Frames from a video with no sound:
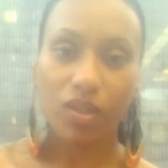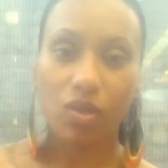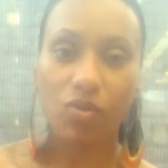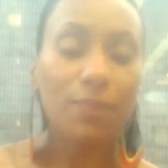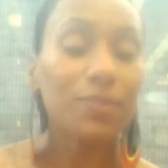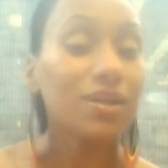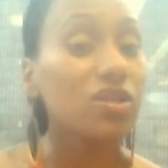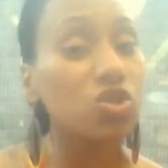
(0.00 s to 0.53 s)

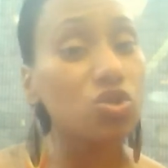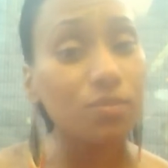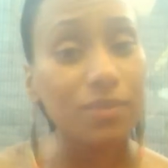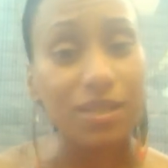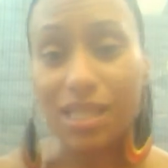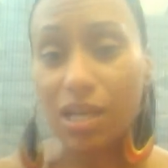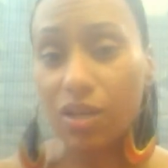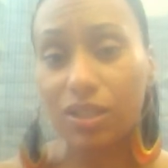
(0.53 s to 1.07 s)
right? Because you
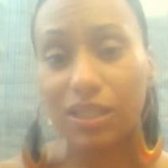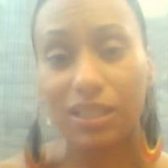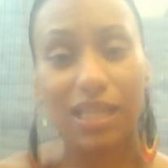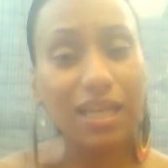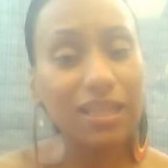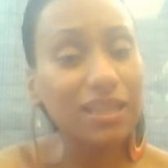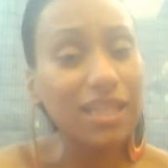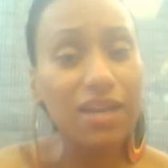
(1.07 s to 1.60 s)
miss out on a
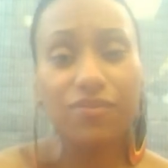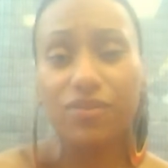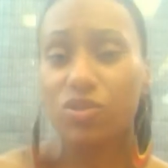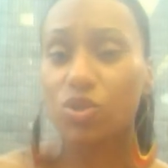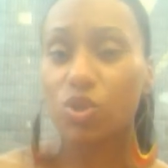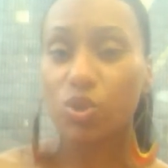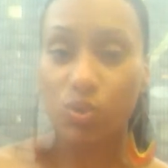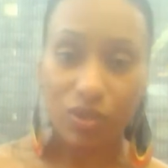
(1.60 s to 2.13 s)
lot. Life
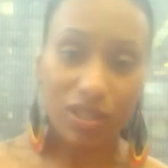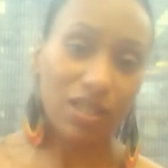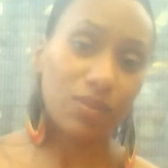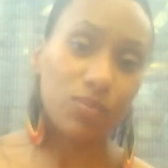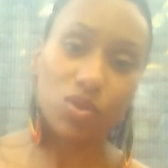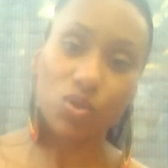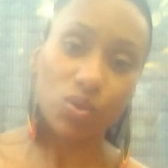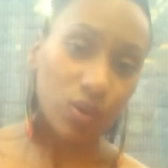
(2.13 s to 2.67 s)
is too
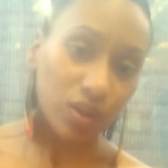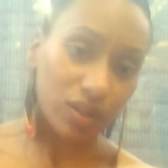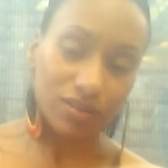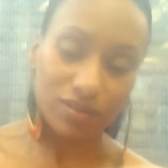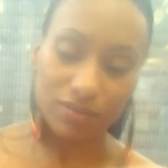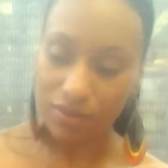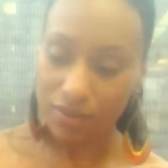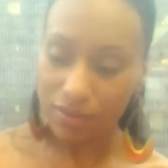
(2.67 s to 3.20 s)
damn short.
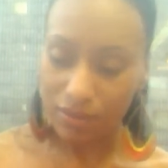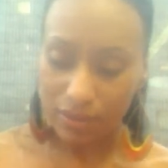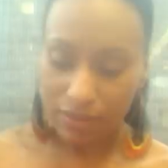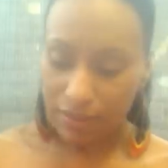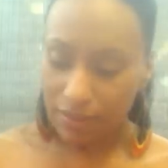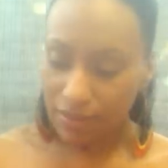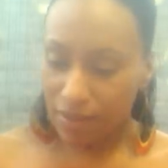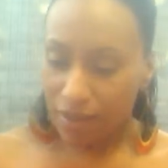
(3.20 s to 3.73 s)

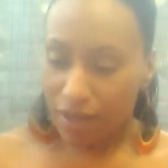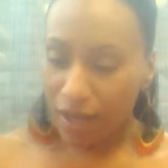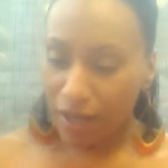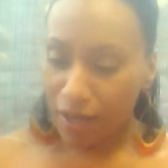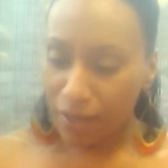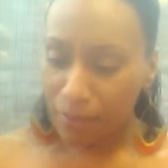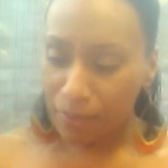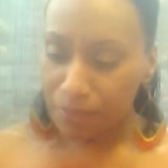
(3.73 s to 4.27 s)

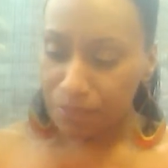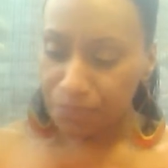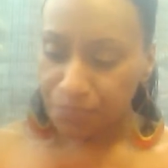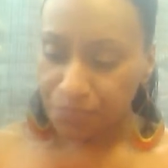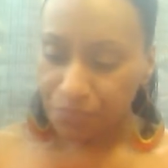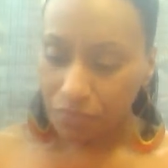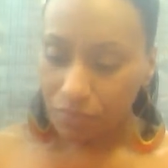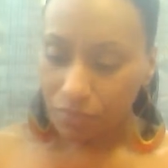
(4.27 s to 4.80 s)
Um,
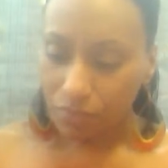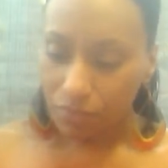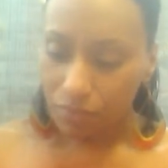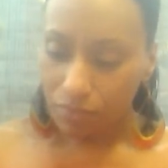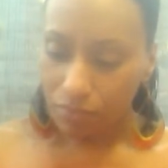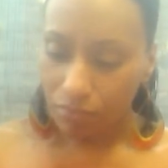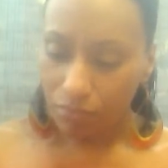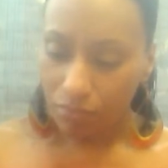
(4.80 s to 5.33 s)

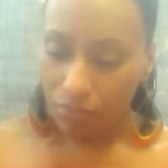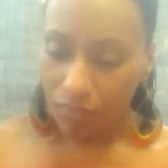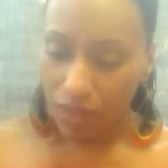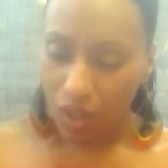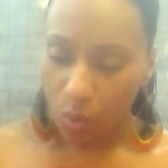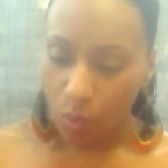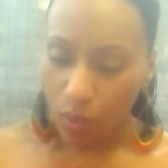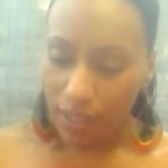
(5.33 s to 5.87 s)

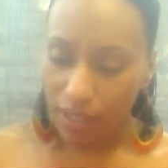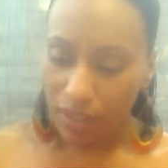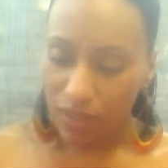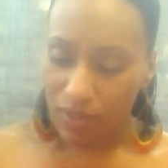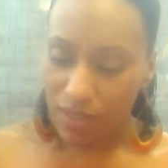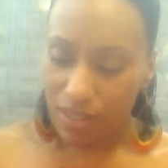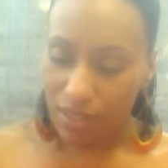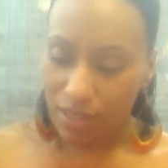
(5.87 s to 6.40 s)
what
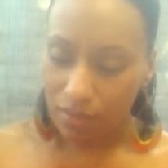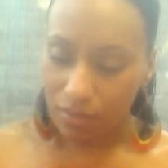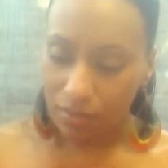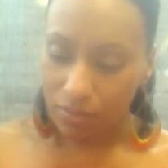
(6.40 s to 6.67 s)
else?